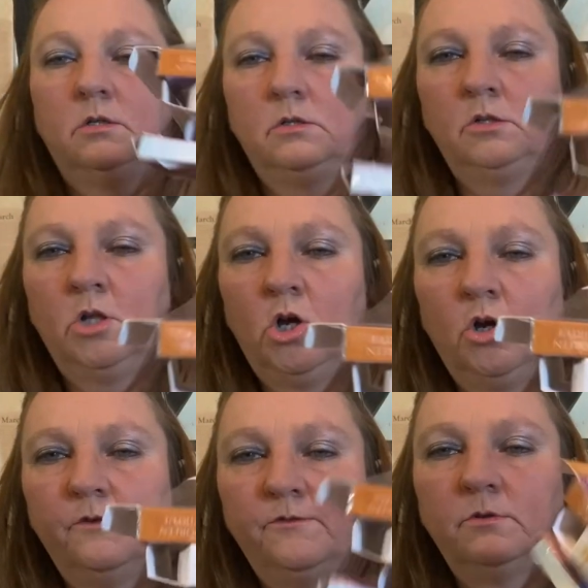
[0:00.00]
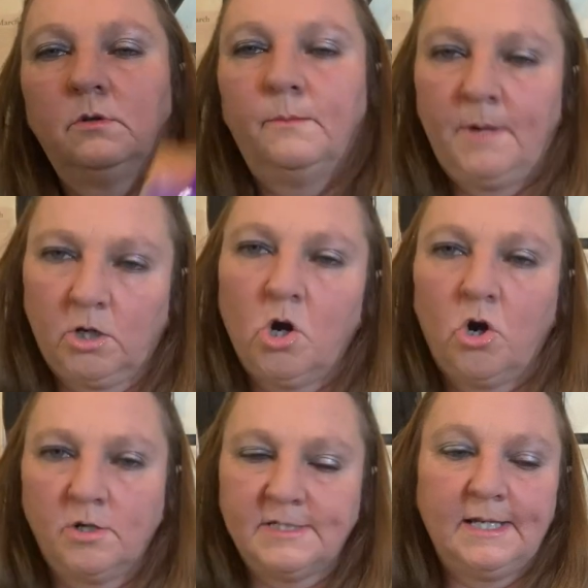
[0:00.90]
love my
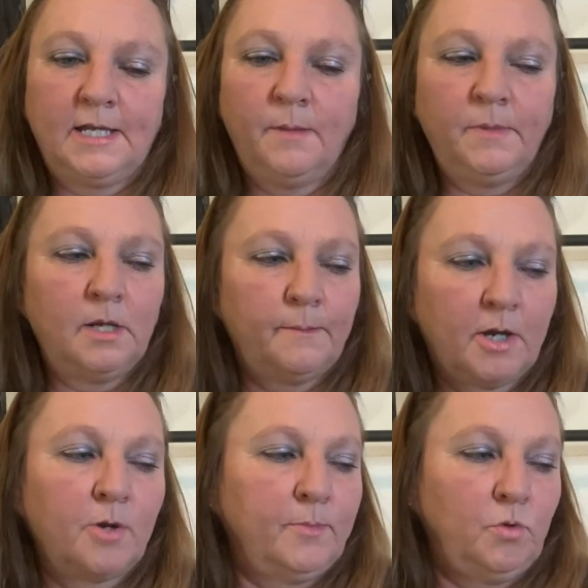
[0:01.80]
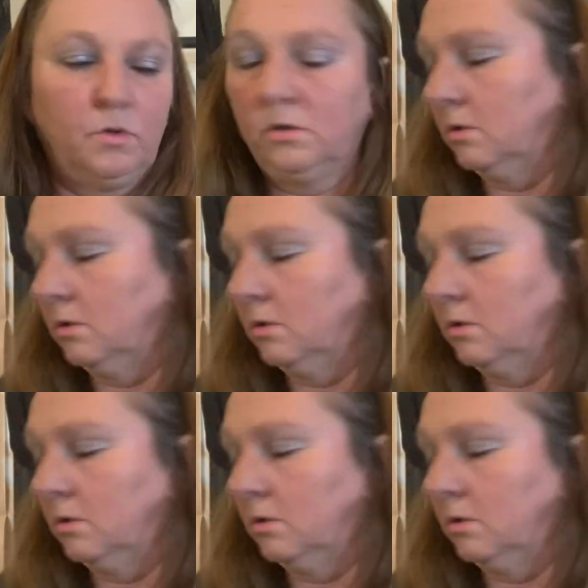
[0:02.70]
cards. They get me in a better mood.